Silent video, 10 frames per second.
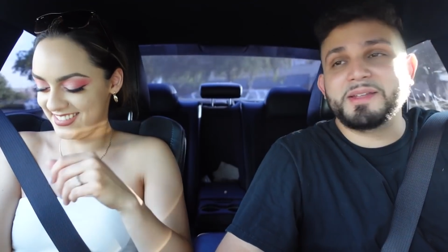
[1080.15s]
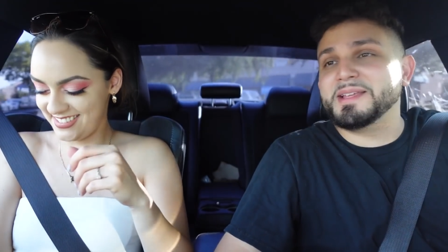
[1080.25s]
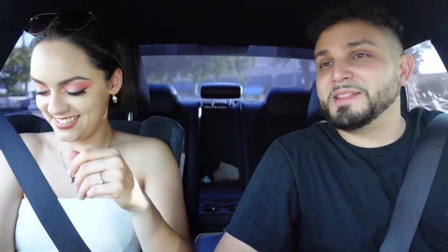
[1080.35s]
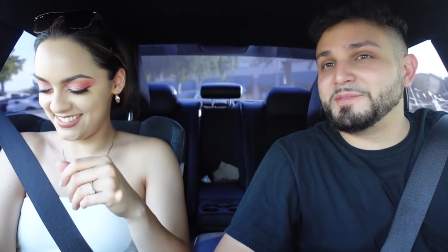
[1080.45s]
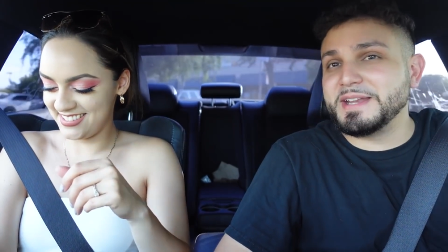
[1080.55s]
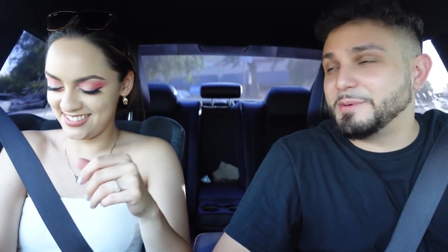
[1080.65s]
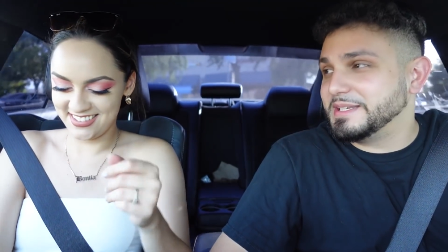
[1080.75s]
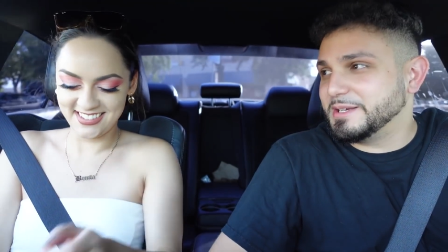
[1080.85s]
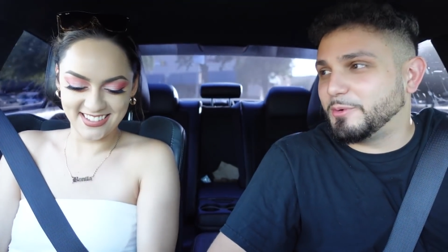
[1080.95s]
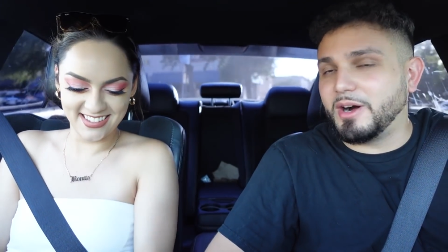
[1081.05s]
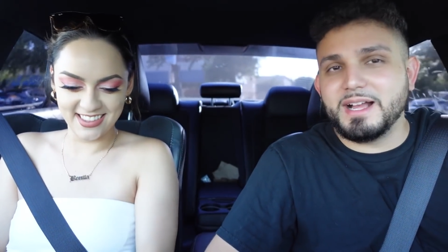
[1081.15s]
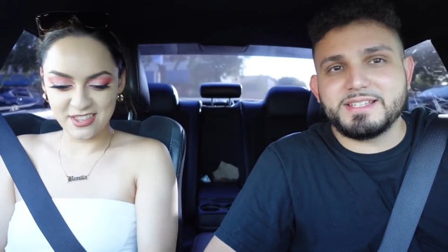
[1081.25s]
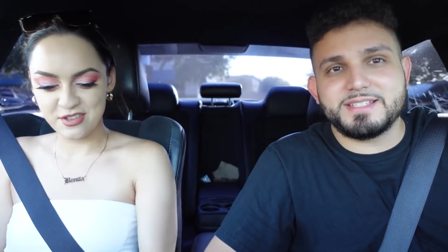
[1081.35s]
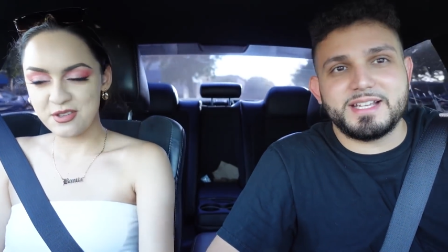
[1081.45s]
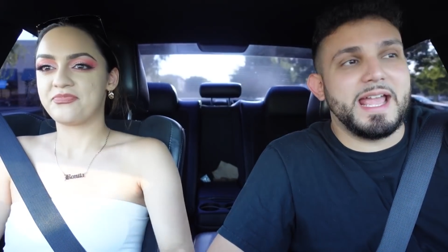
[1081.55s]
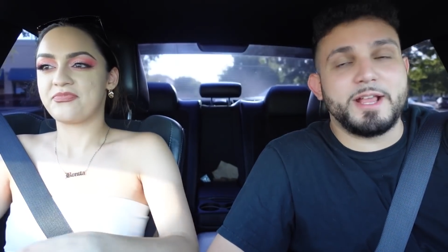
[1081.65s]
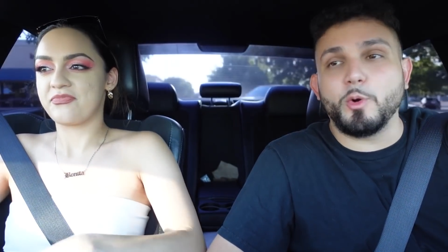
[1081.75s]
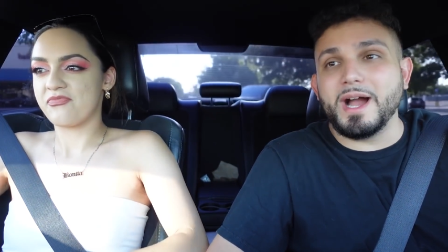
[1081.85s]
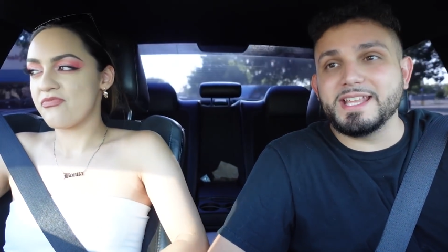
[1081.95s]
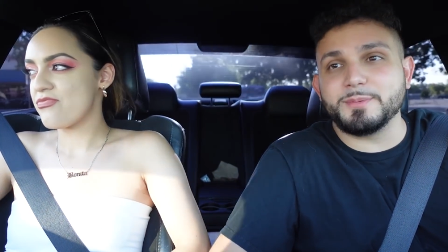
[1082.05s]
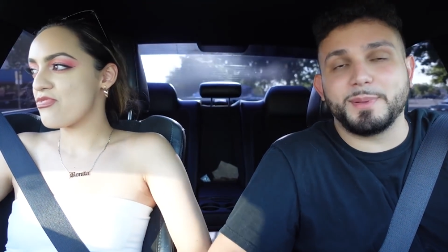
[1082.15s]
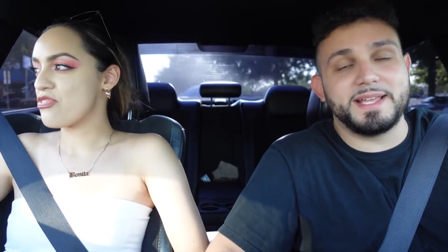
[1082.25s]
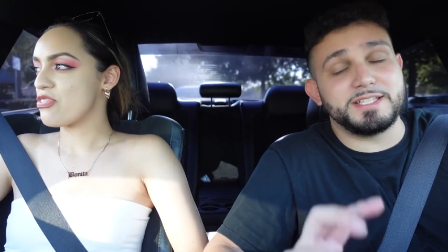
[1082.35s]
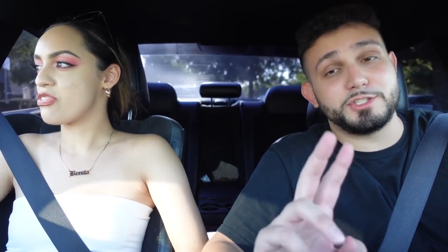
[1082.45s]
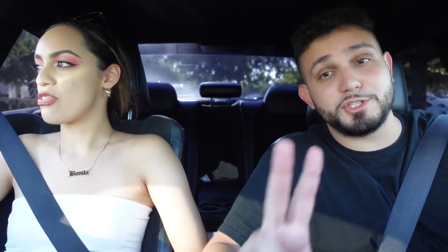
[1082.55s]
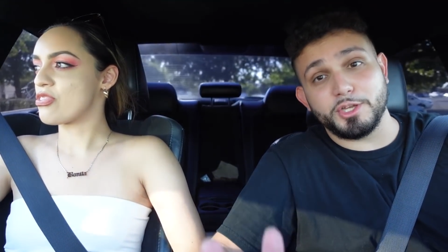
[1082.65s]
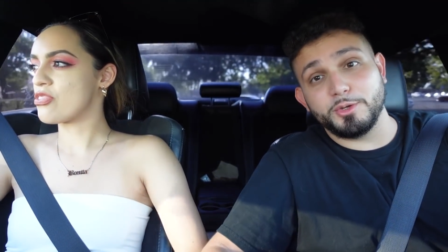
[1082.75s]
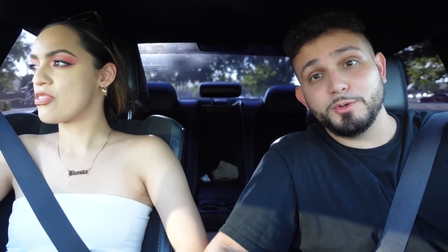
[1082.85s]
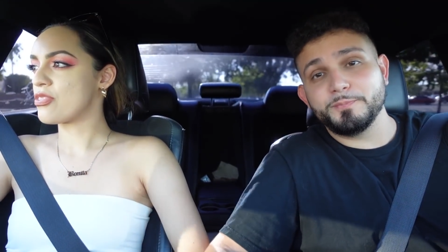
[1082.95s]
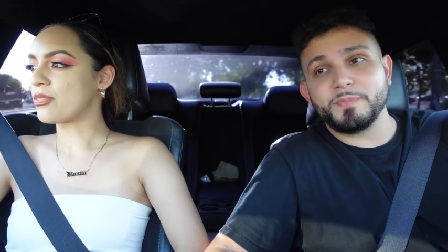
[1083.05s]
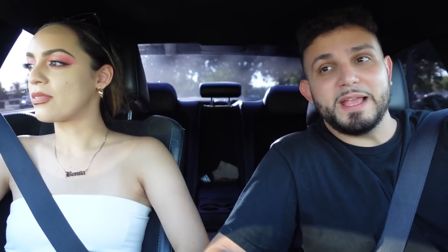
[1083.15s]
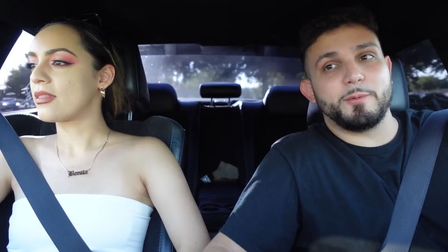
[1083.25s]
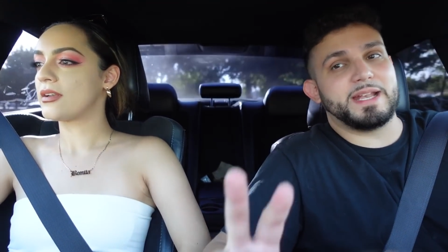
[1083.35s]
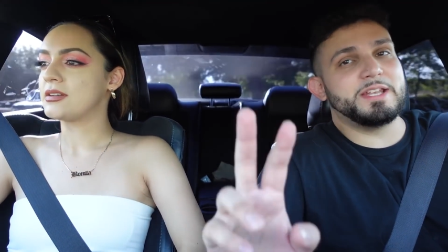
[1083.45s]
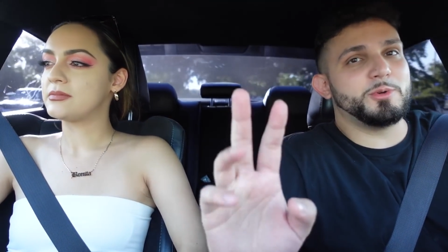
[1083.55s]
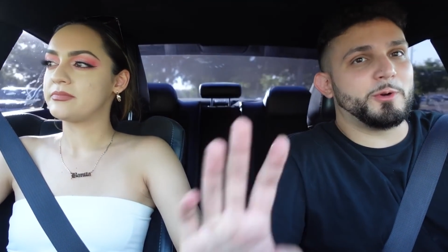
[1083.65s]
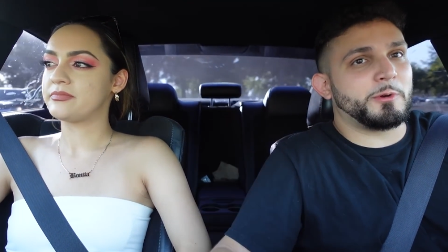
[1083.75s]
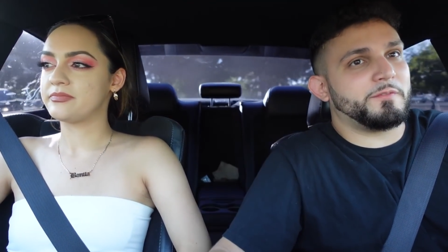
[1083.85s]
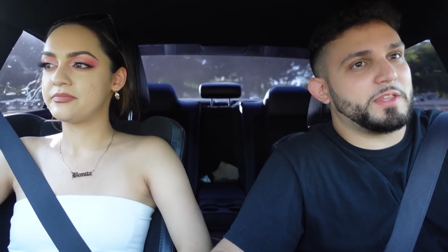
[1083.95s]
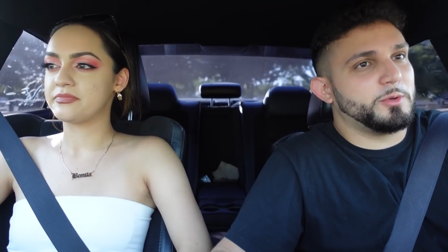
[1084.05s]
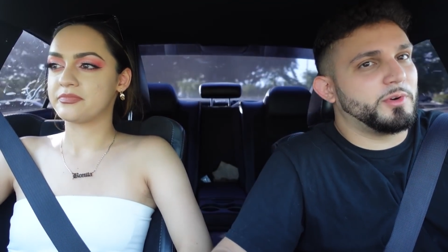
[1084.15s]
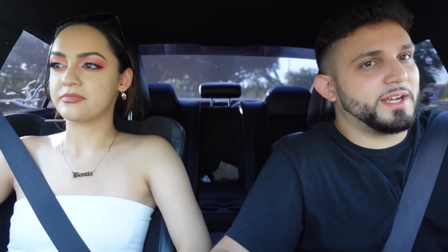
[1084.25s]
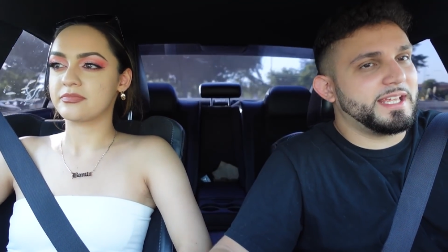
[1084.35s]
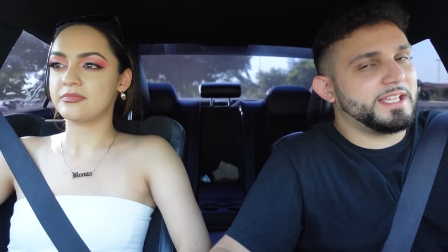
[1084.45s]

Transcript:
Speaker 1: early in the video we did watch A Quiet Place 2. We didn't do a review on